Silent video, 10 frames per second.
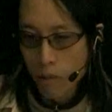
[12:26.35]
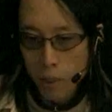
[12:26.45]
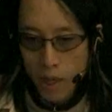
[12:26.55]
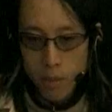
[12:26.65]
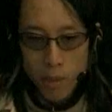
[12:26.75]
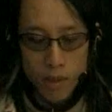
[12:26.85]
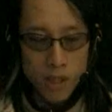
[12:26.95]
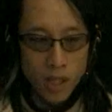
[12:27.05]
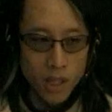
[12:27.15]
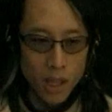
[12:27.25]
and repaired me
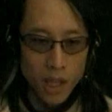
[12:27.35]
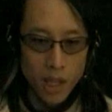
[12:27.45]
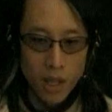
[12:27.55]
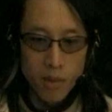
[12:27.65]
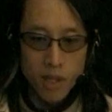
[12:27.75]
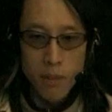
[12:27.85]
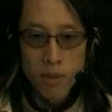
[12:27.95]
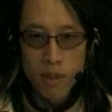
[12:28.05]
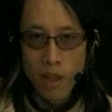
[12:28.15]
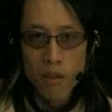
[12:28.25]
with titanium
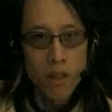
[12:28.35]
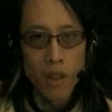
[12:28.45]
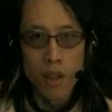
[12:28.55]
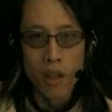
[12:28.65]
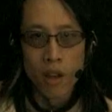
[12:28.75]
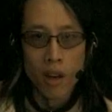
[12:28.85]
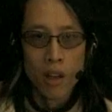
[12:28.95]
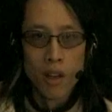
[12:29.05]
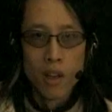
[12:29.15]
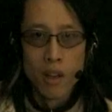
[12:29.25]
staples, I don't think
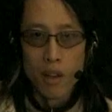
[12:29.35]
they're